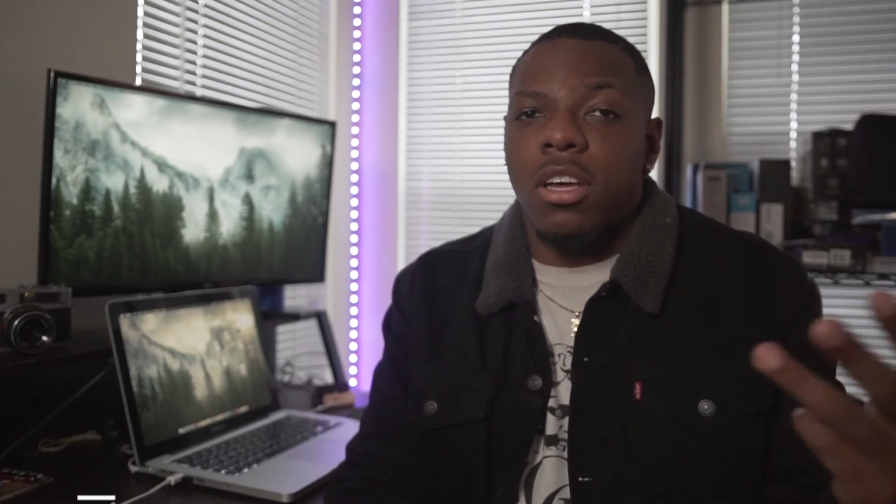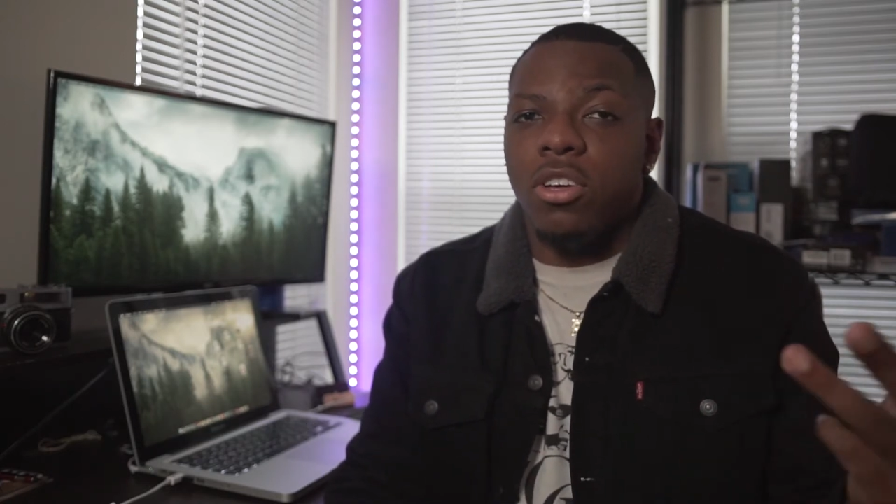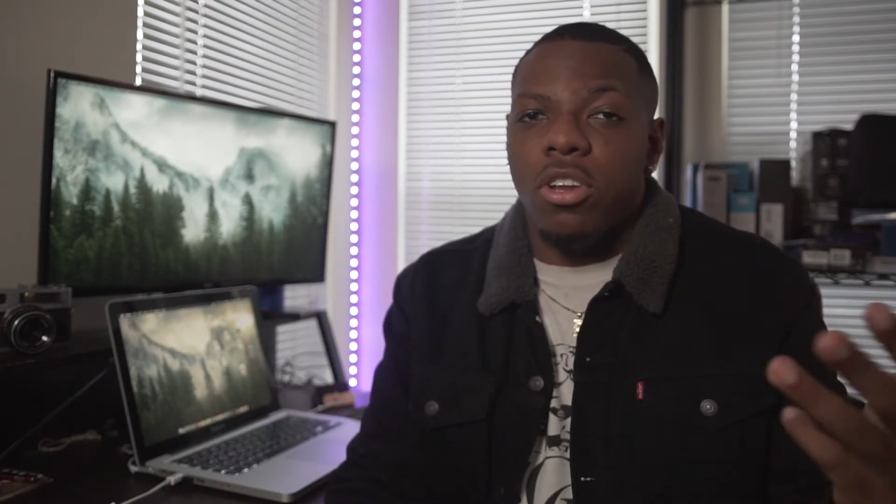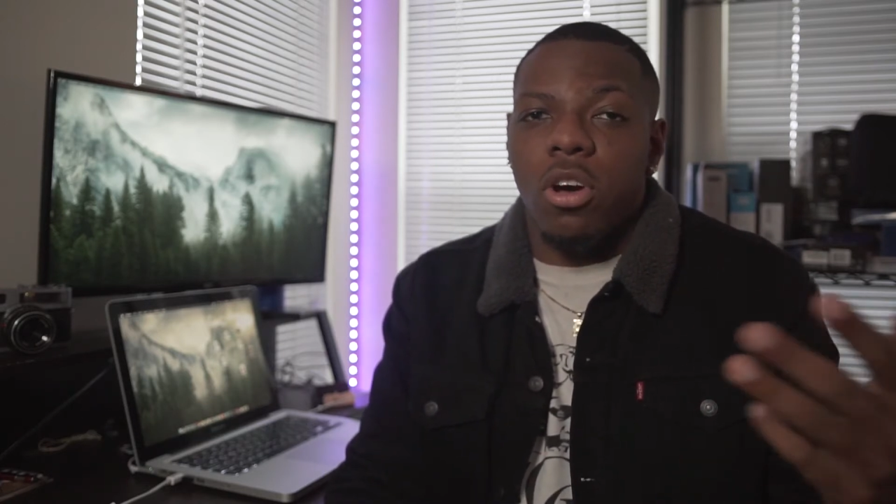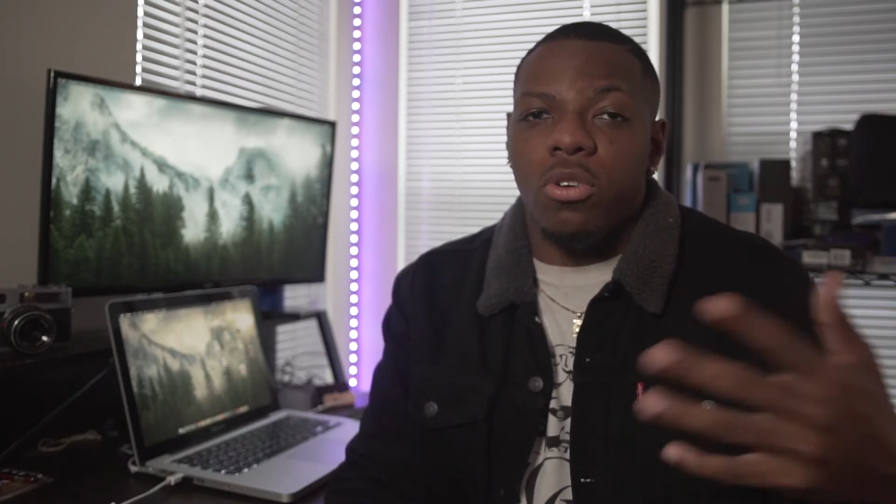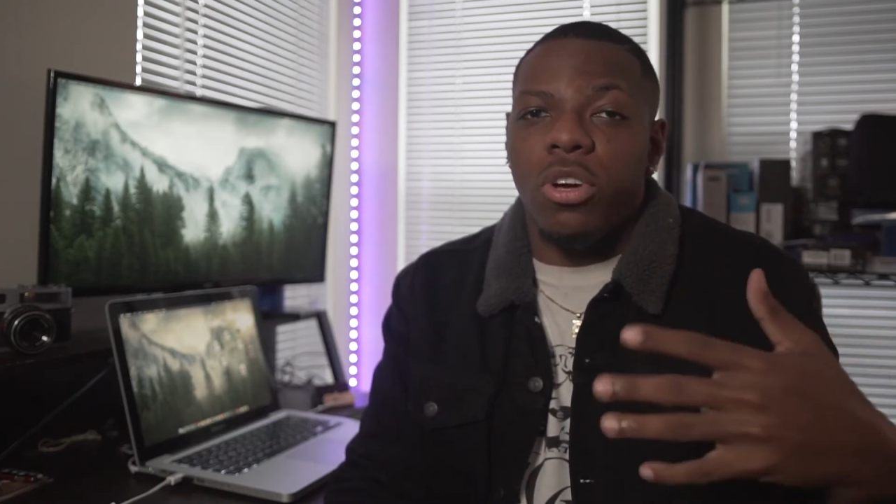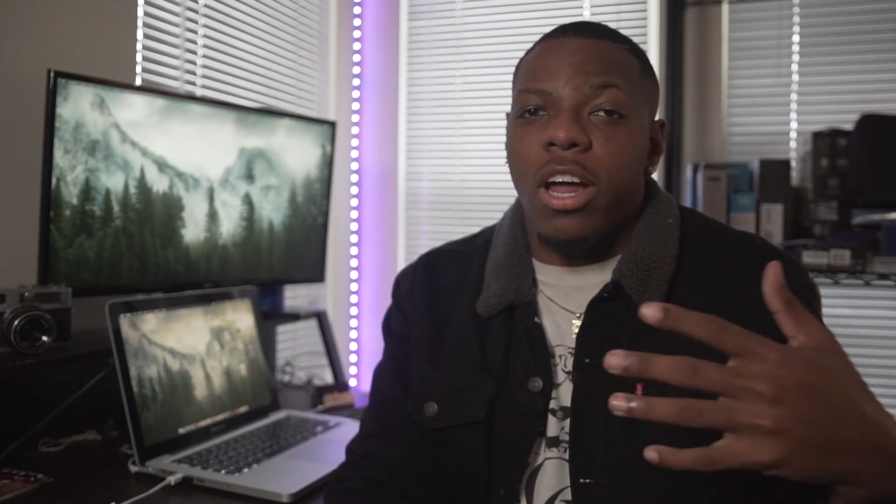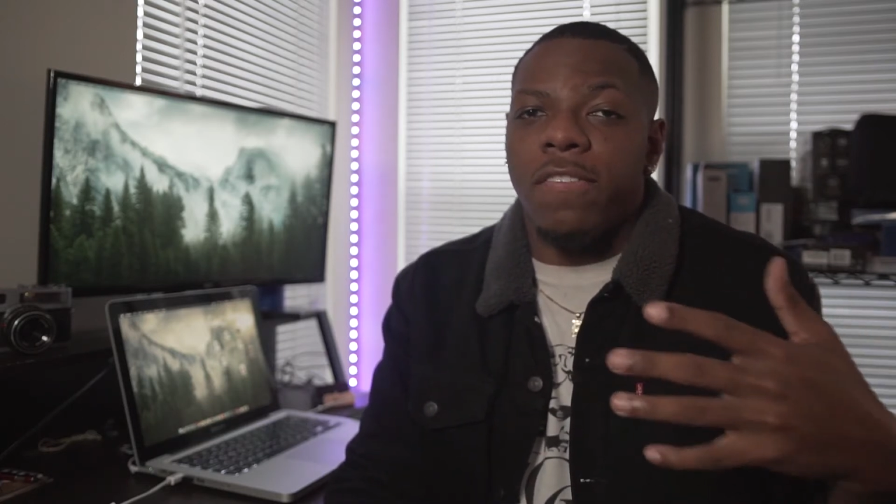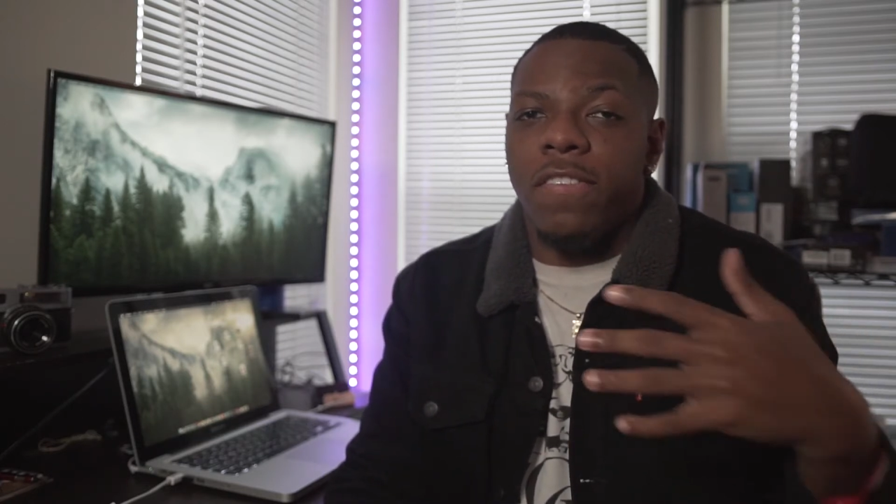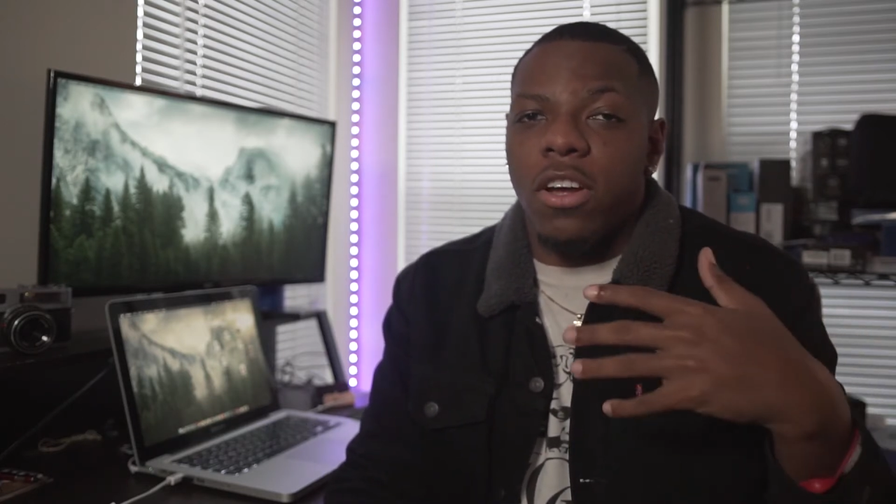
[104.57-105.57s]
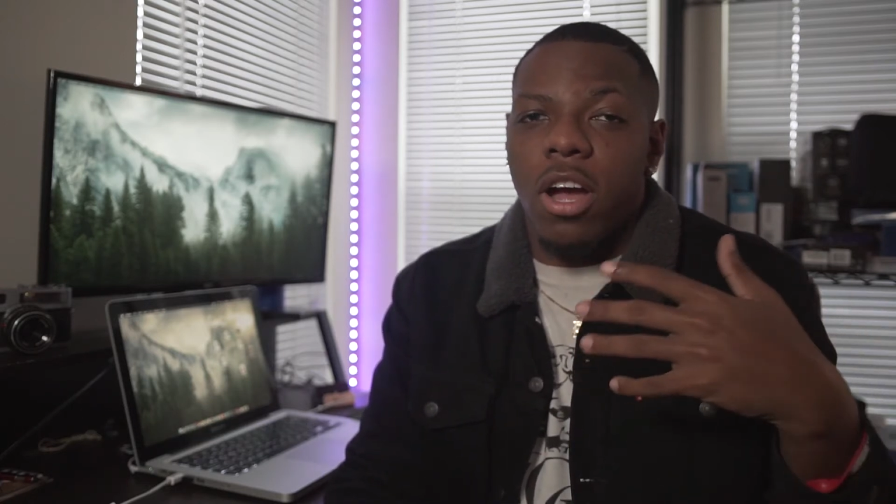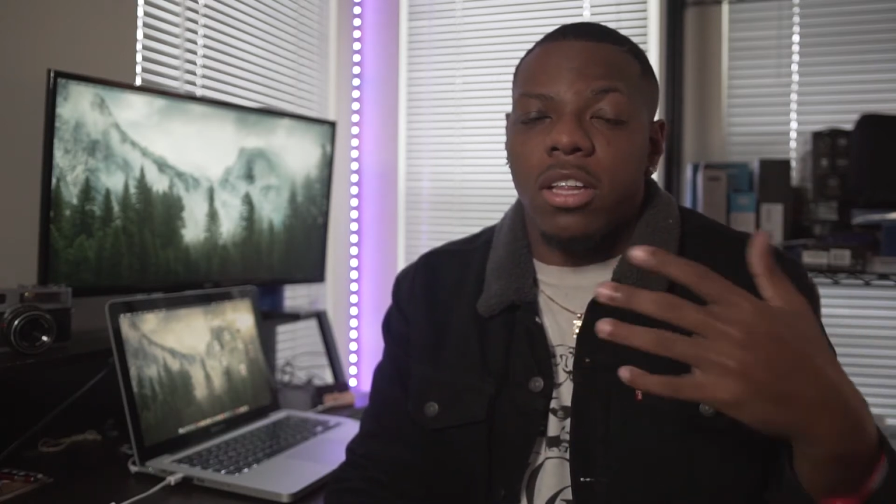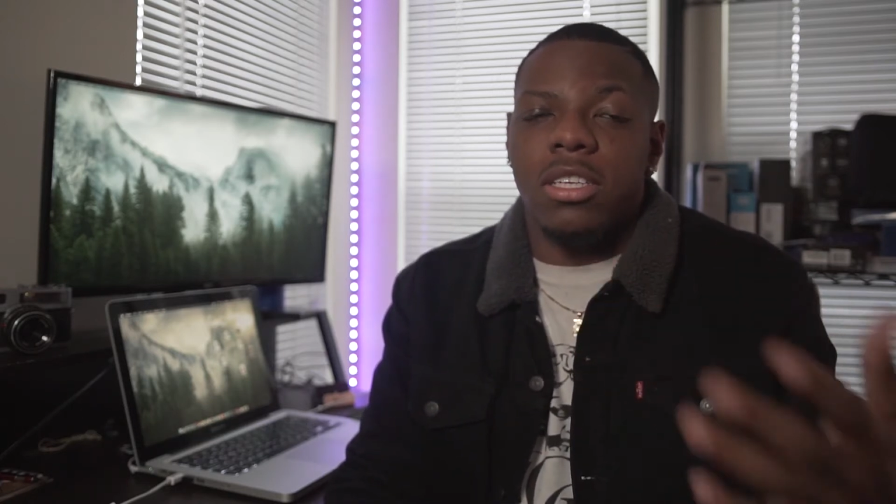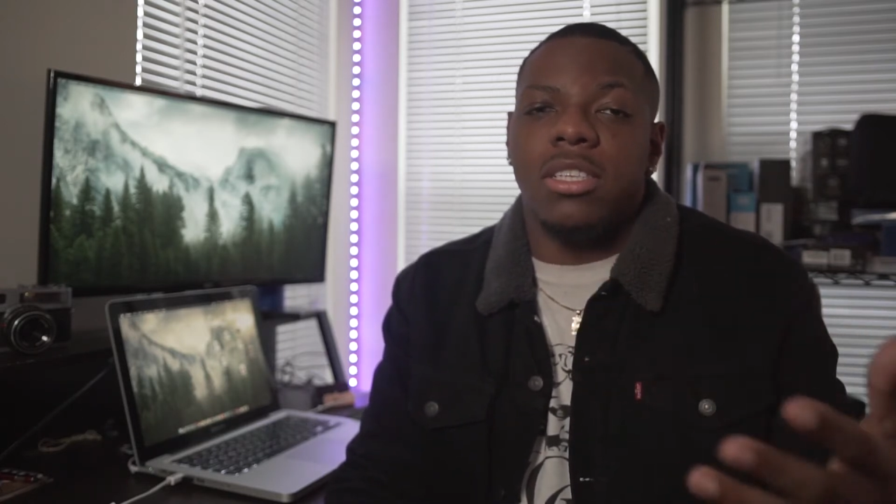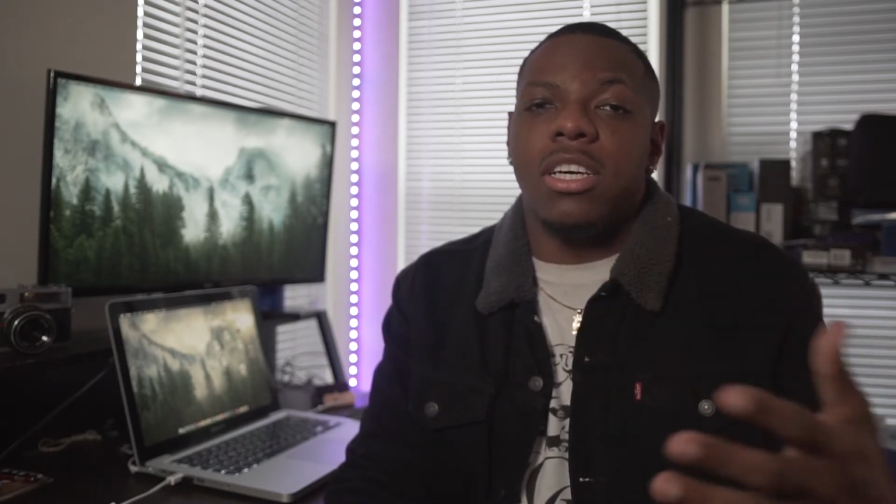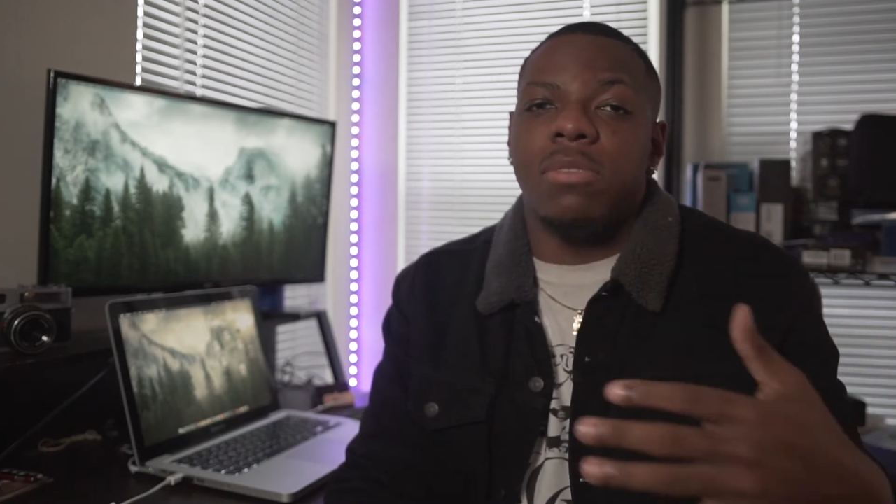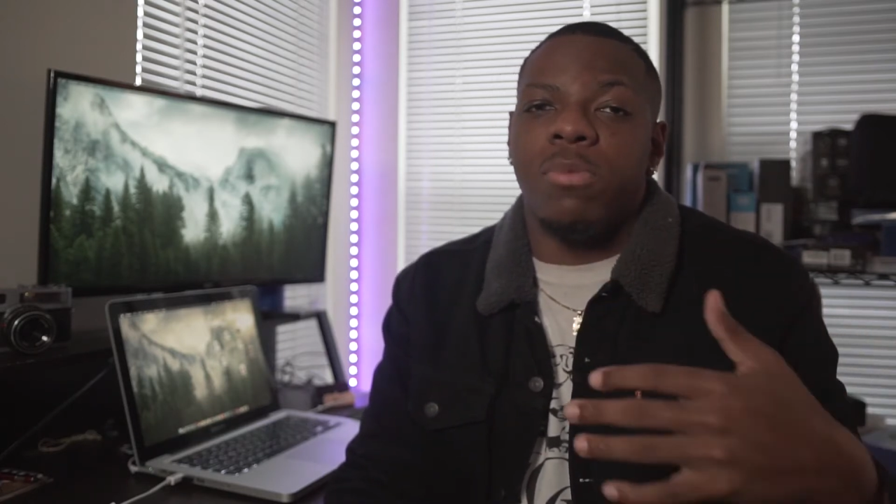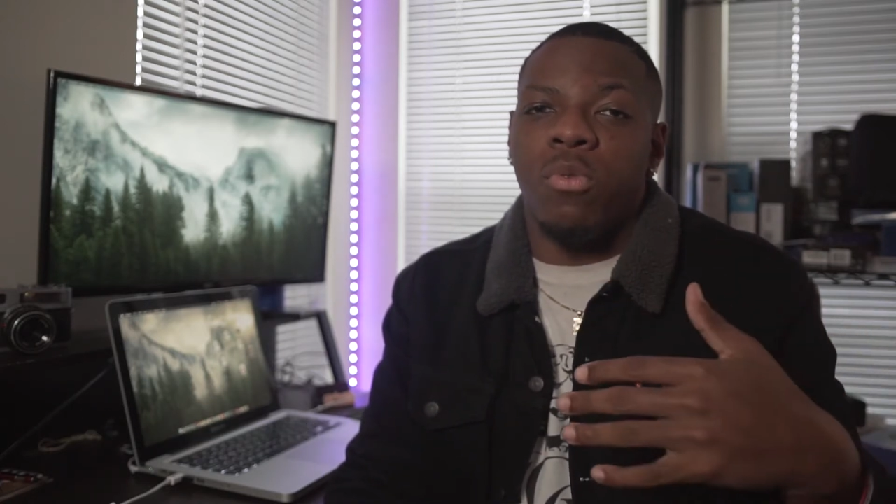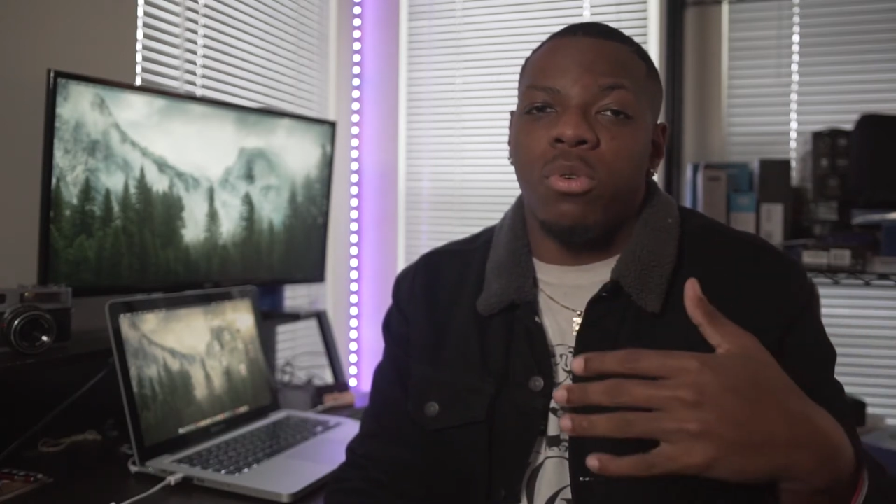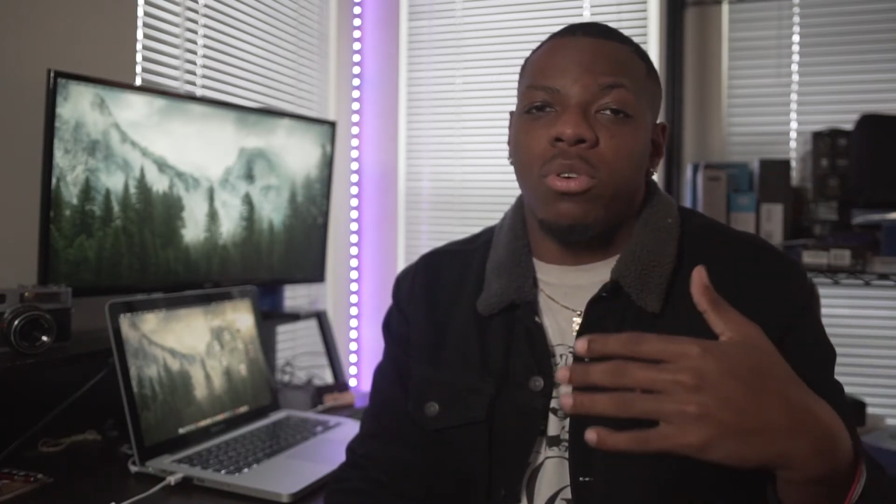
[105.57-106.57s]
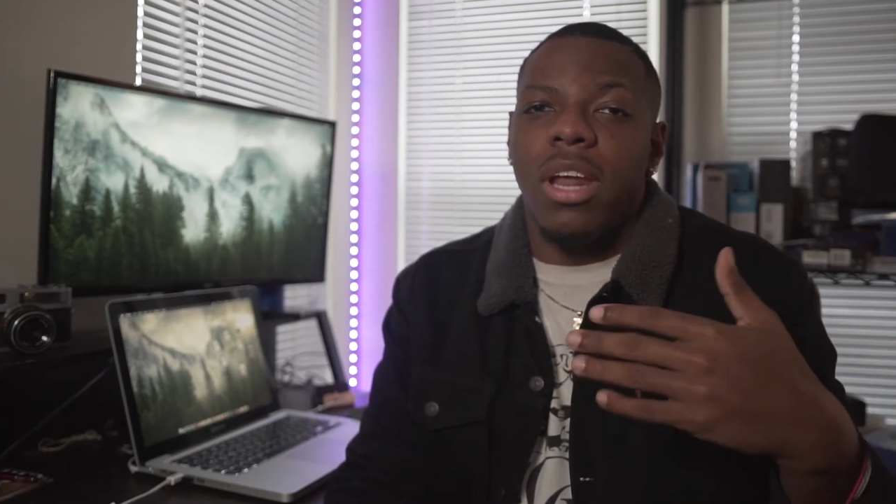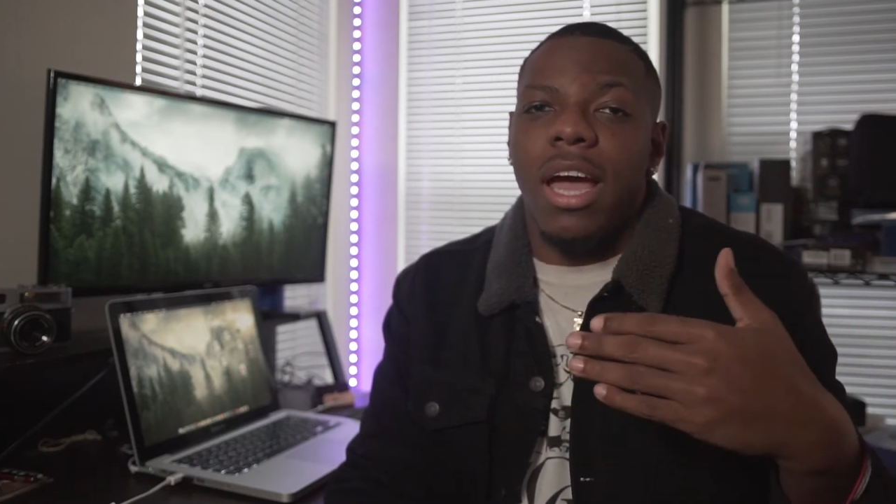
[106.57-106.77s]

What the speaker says: You know, you gotta figure out these things before you can